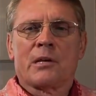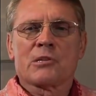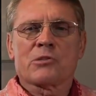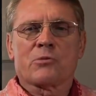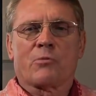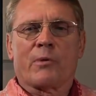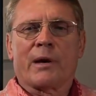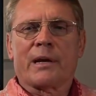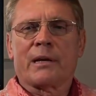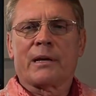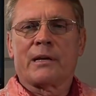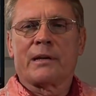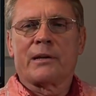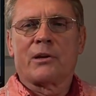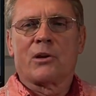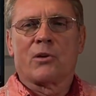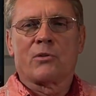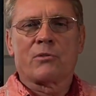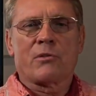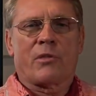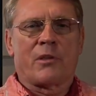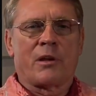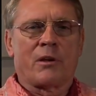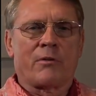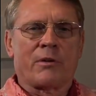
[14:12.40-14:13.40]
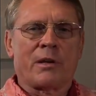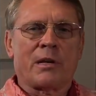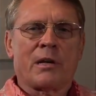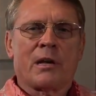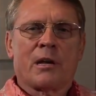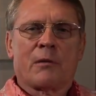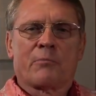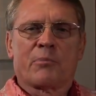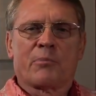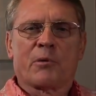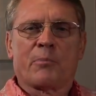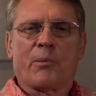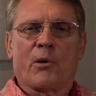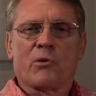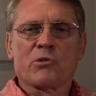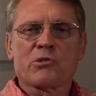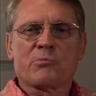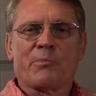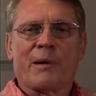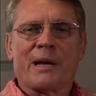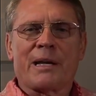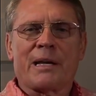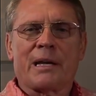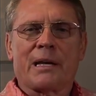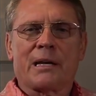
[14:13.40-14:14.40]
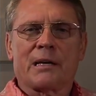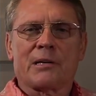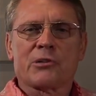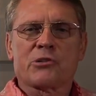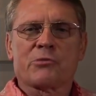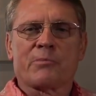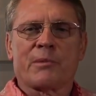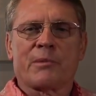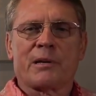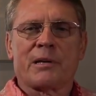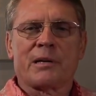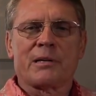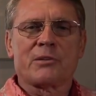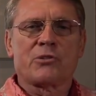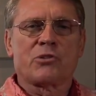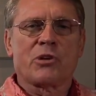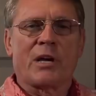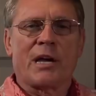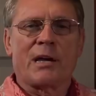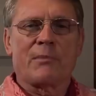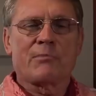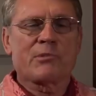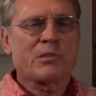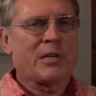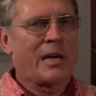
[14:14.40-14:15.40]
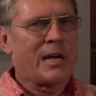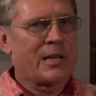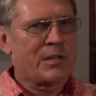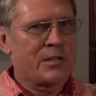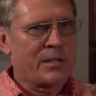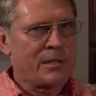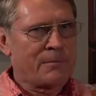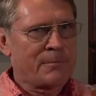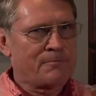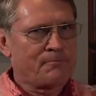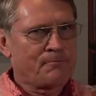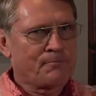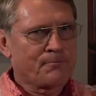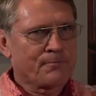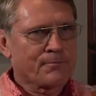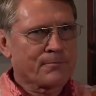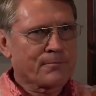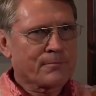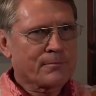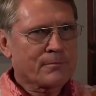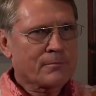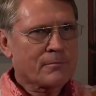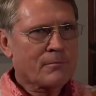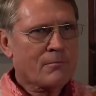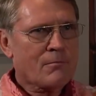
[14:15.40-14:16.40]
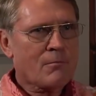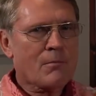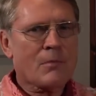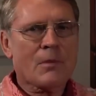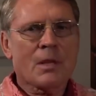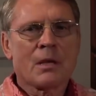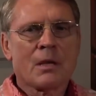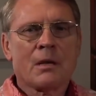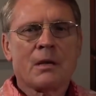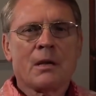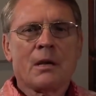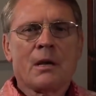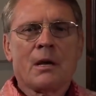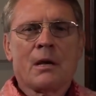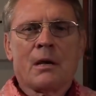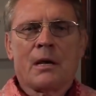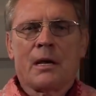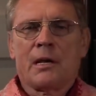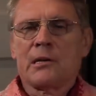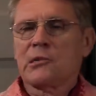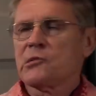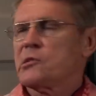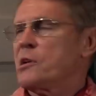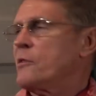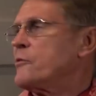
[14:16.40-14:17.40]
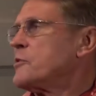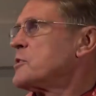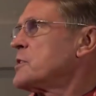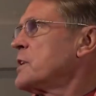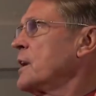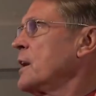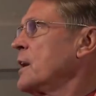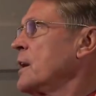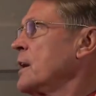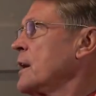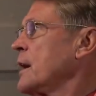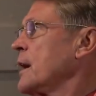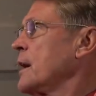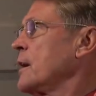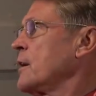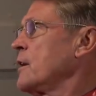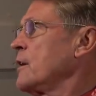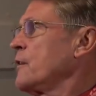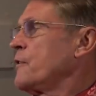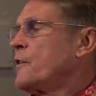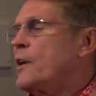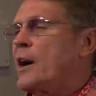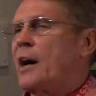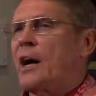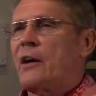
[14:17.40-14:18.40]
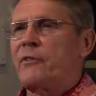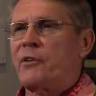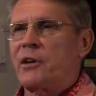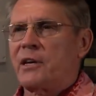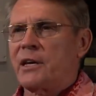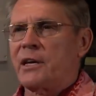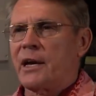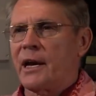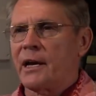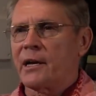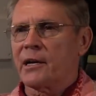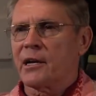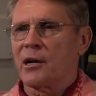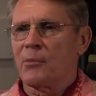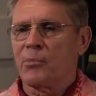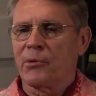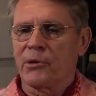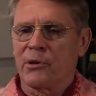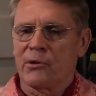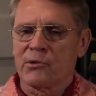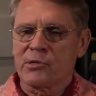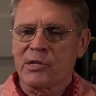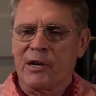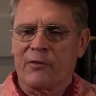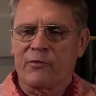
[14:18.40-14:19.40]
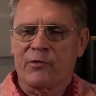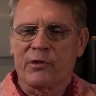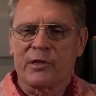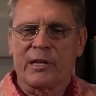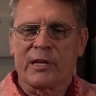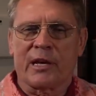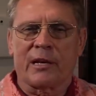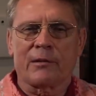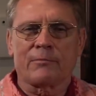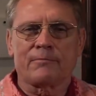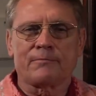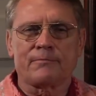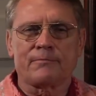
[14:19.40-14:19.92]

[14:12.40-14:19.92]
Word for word: is a widely known theory proposed by Englishman James Hutton. In 1795, he died a couple years after that,